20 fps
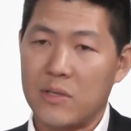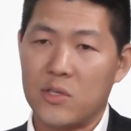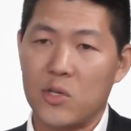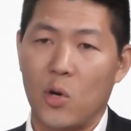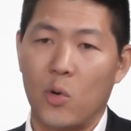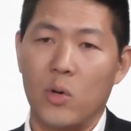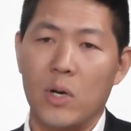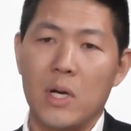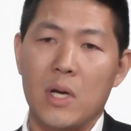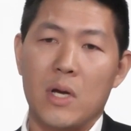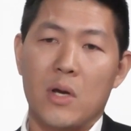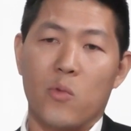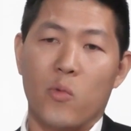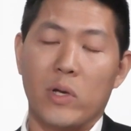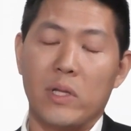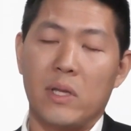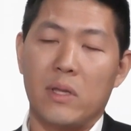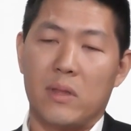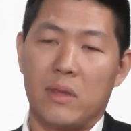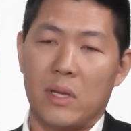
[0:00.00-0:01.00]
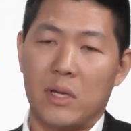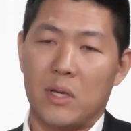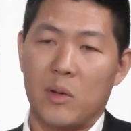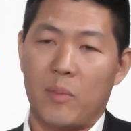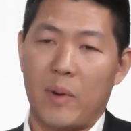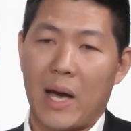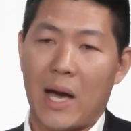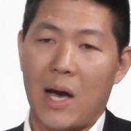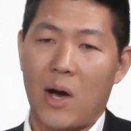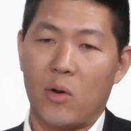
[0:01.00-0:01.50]
So really think
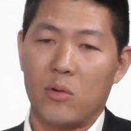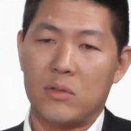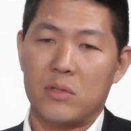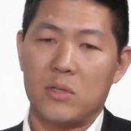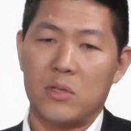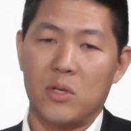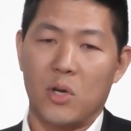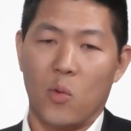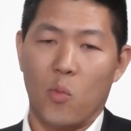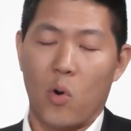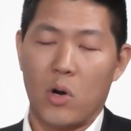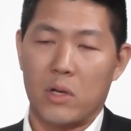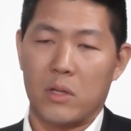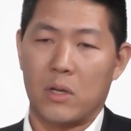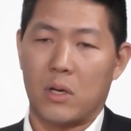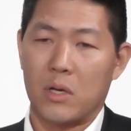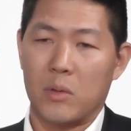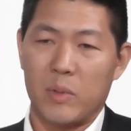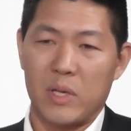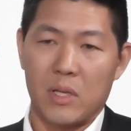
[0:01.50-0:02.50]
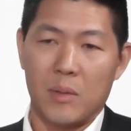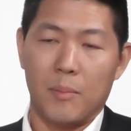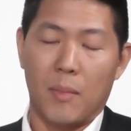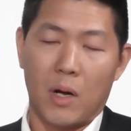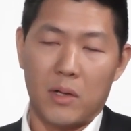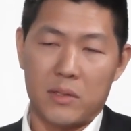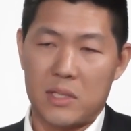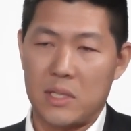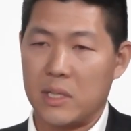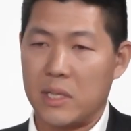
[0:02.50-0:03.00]
about, you know, what are going to be the
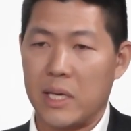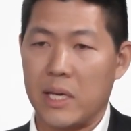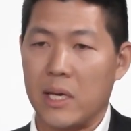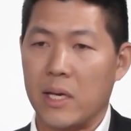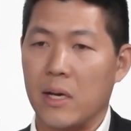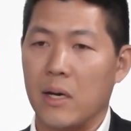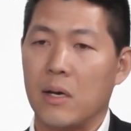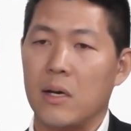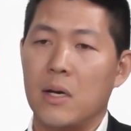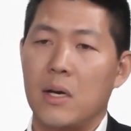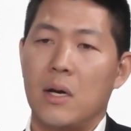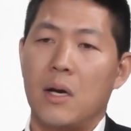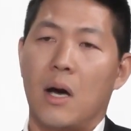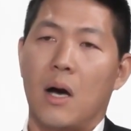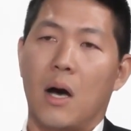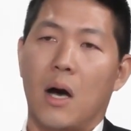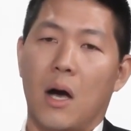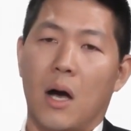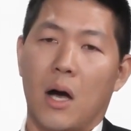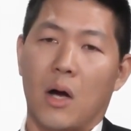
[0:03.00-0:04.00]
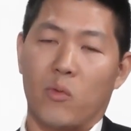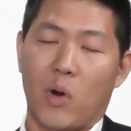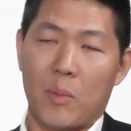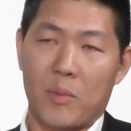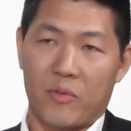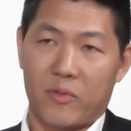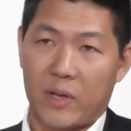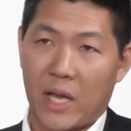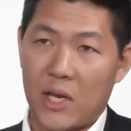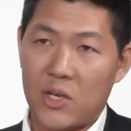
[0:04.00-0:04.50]
multi-year
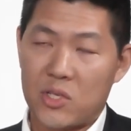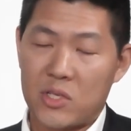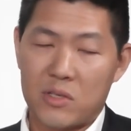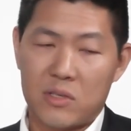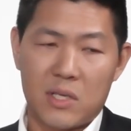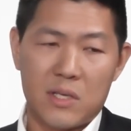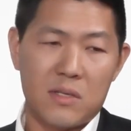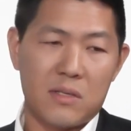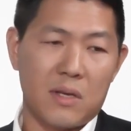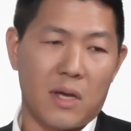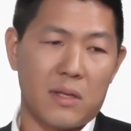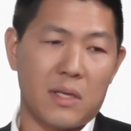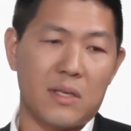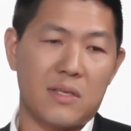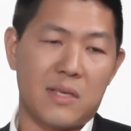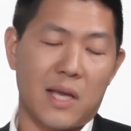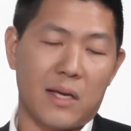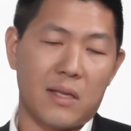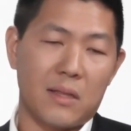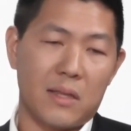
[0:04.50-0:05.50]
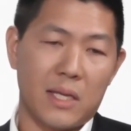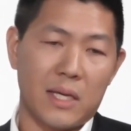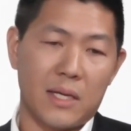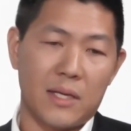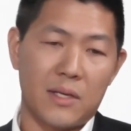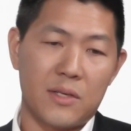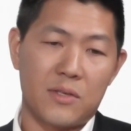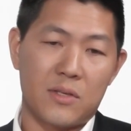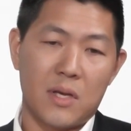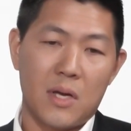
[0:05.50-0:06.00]
ramifications of this. I think second thing
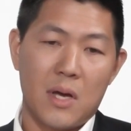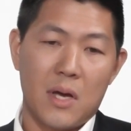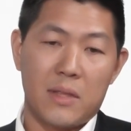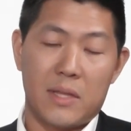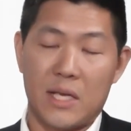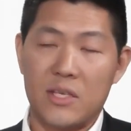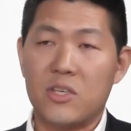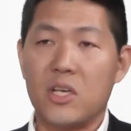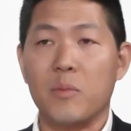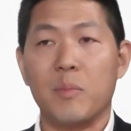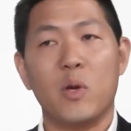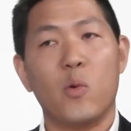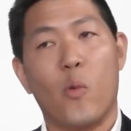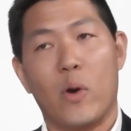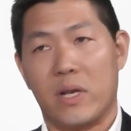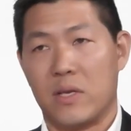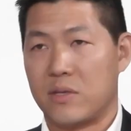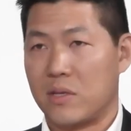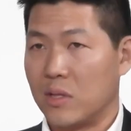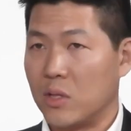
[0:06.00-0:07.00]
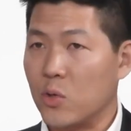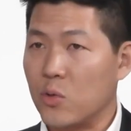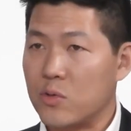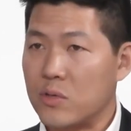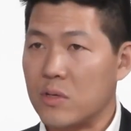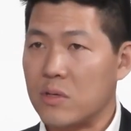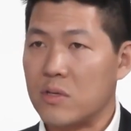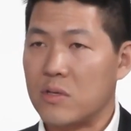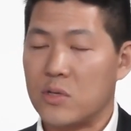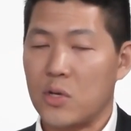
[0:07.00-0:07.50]
is there's going to be winners and
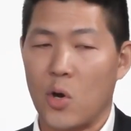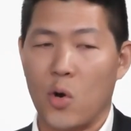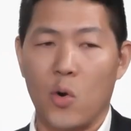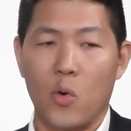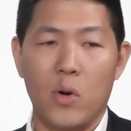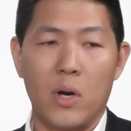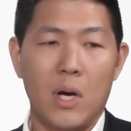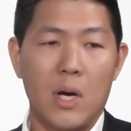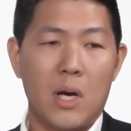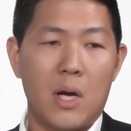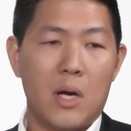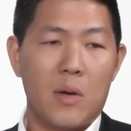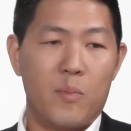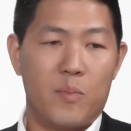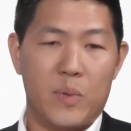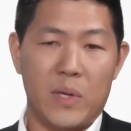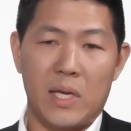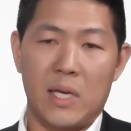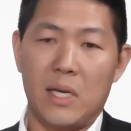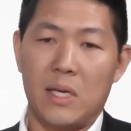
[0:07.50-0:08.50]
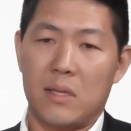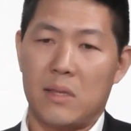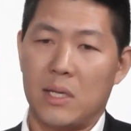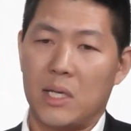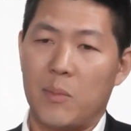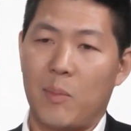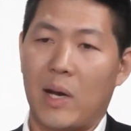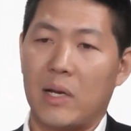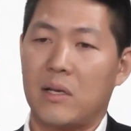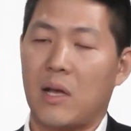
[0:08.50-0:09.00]
losers. So
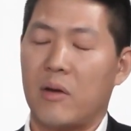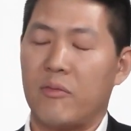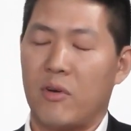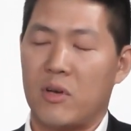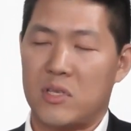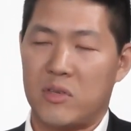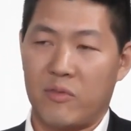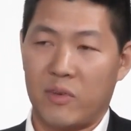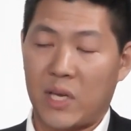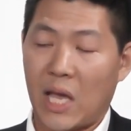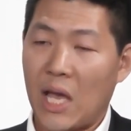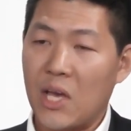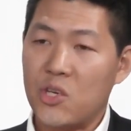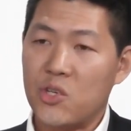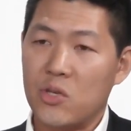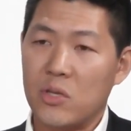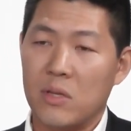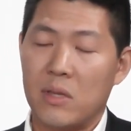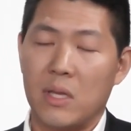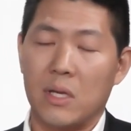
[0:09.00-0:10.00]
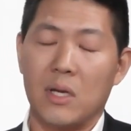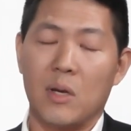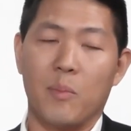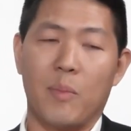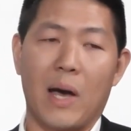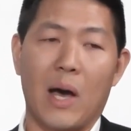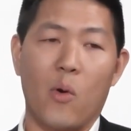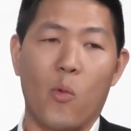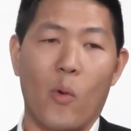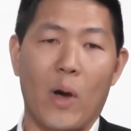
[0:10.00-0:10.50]
think about diversification. Think
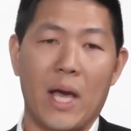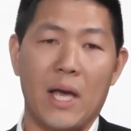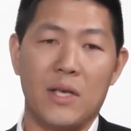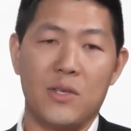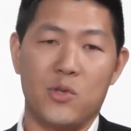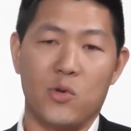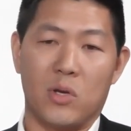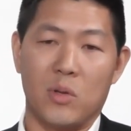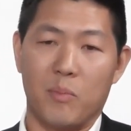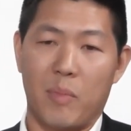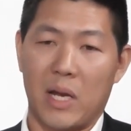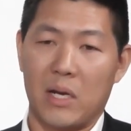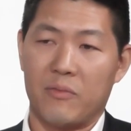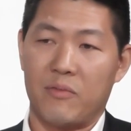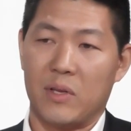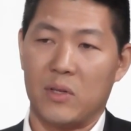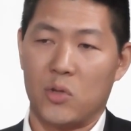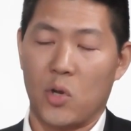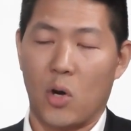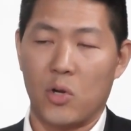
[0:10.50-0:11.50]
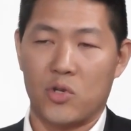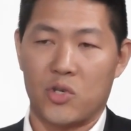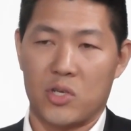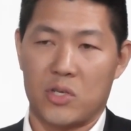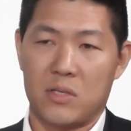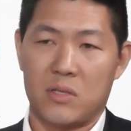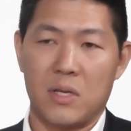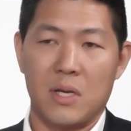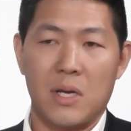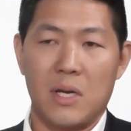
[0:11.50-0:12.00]
about ways you can benefit, not
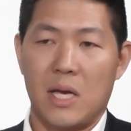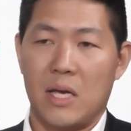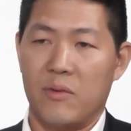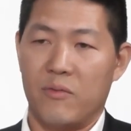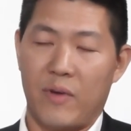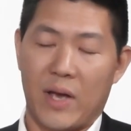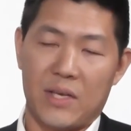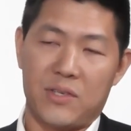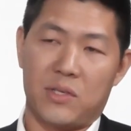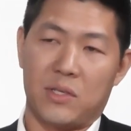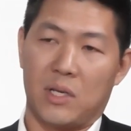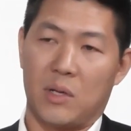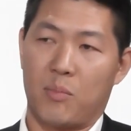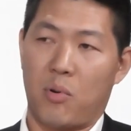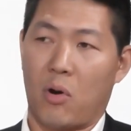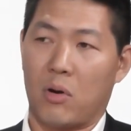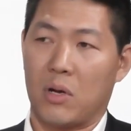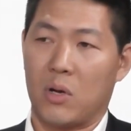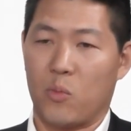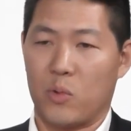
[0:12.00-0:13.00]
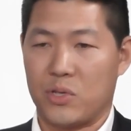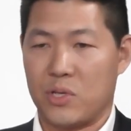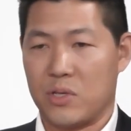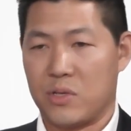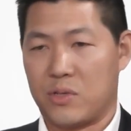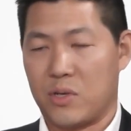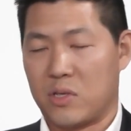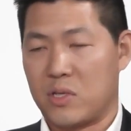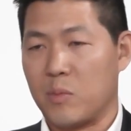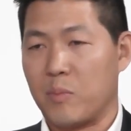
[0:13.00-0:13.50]
just investing in a product which
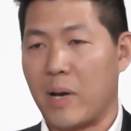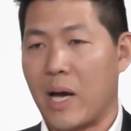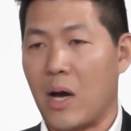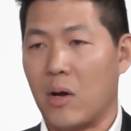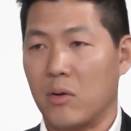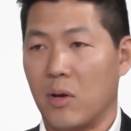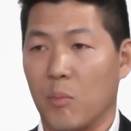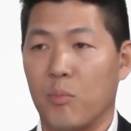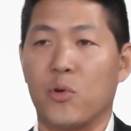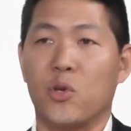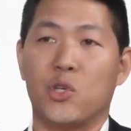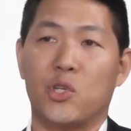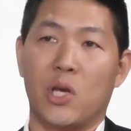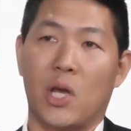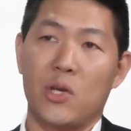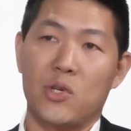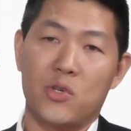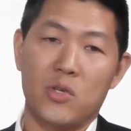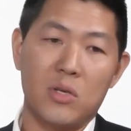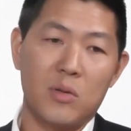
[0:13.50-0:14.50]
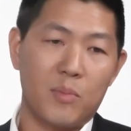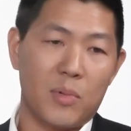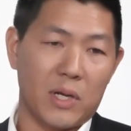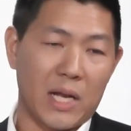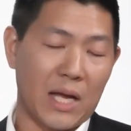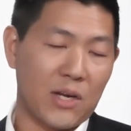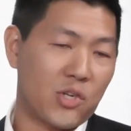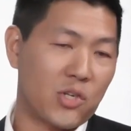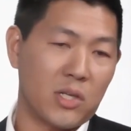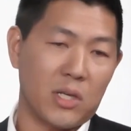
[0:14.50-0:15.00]
is just about appreciation, but
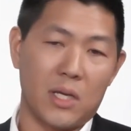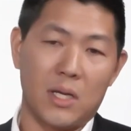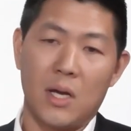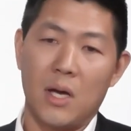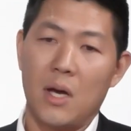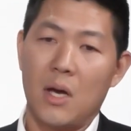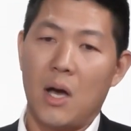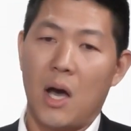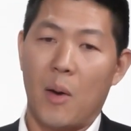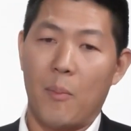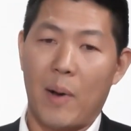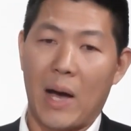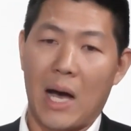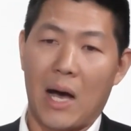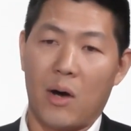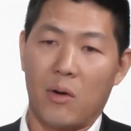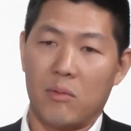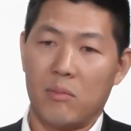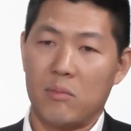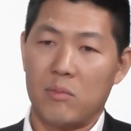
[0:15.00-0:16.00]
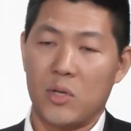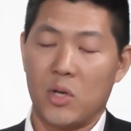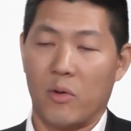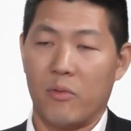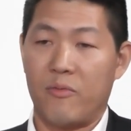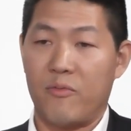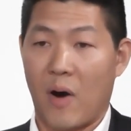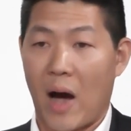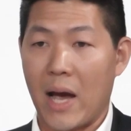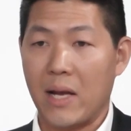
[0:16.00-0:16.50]
actually about, you know,
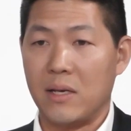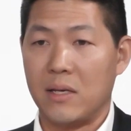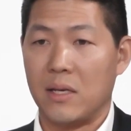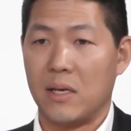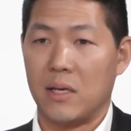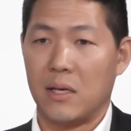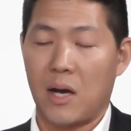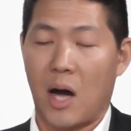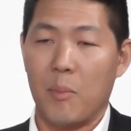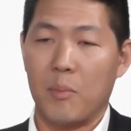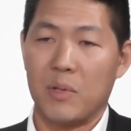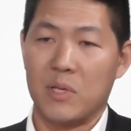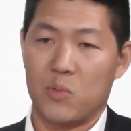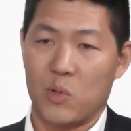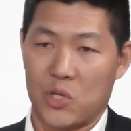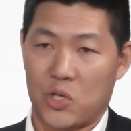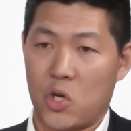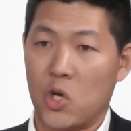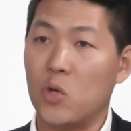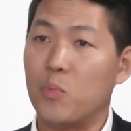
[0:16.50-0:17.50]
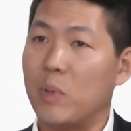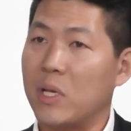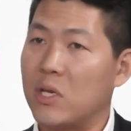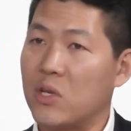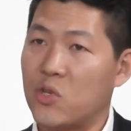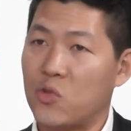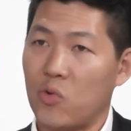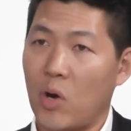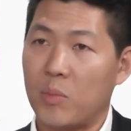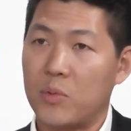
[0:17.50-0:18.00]
finding companies which could be
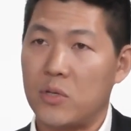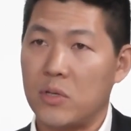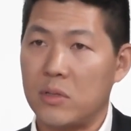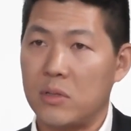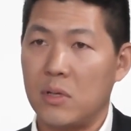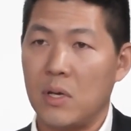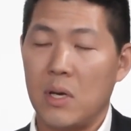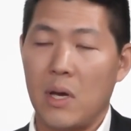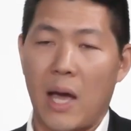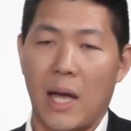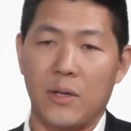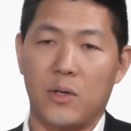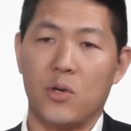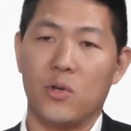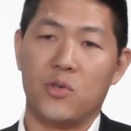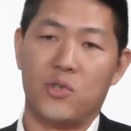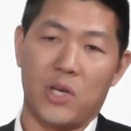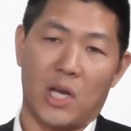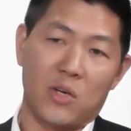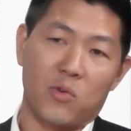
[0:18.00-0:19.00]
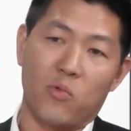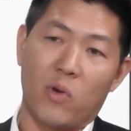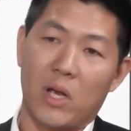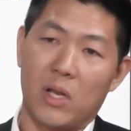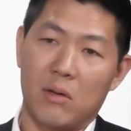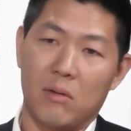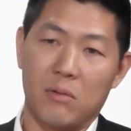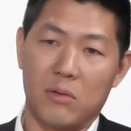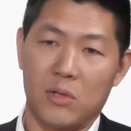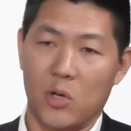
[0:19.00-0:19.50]
disrupted and could
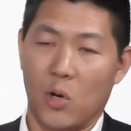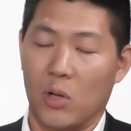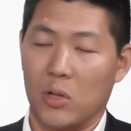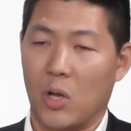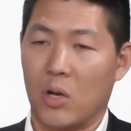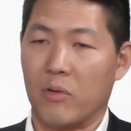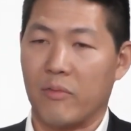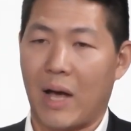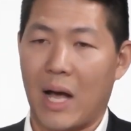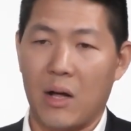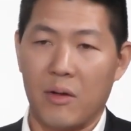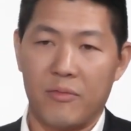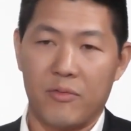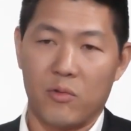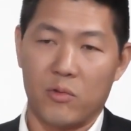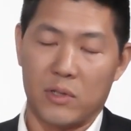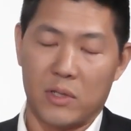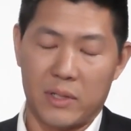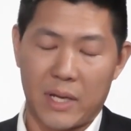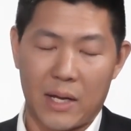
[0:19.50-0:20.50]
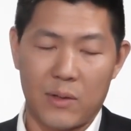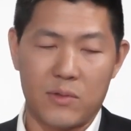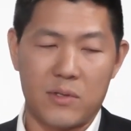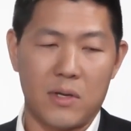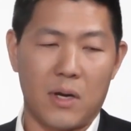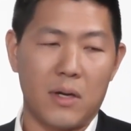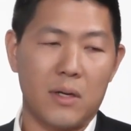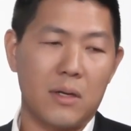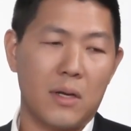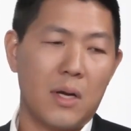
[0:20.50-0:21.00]
generate, you know, a lot of alpha on the
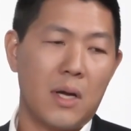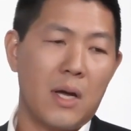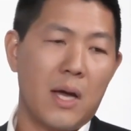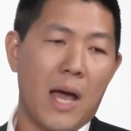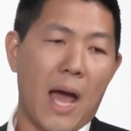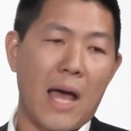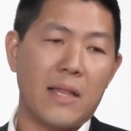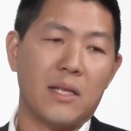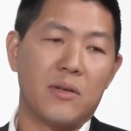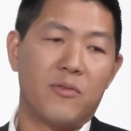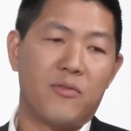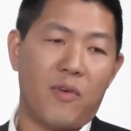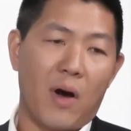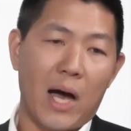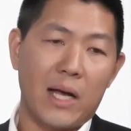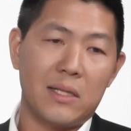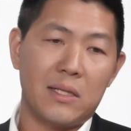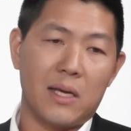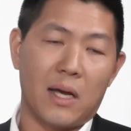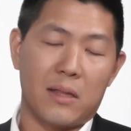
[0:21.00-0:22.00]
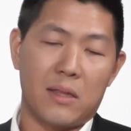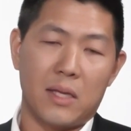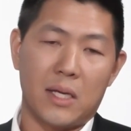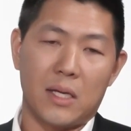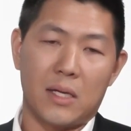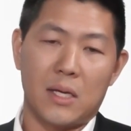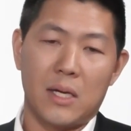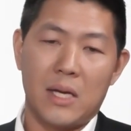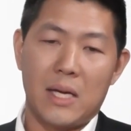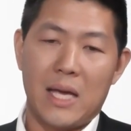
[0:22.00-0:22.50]
downside. And then finally, I
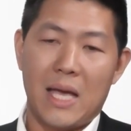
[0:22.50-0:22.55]
think,